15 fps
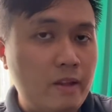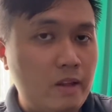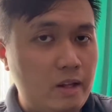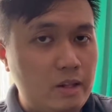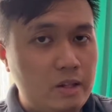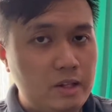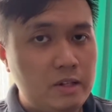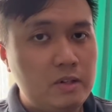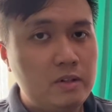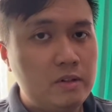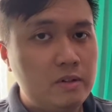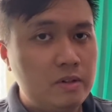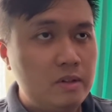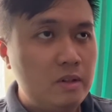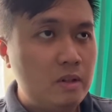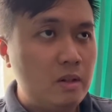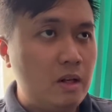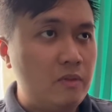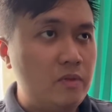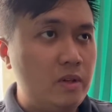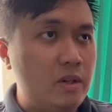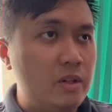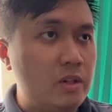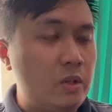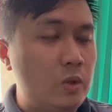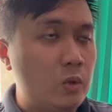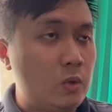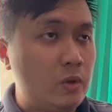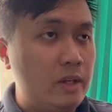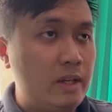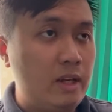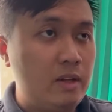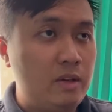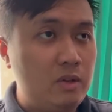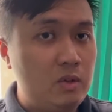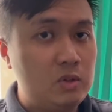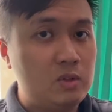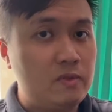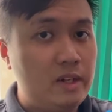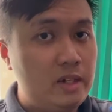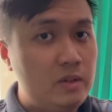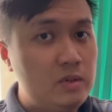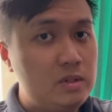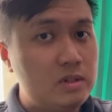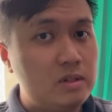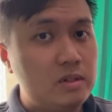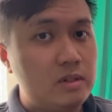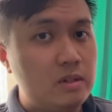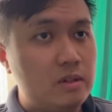And then after you gather those values,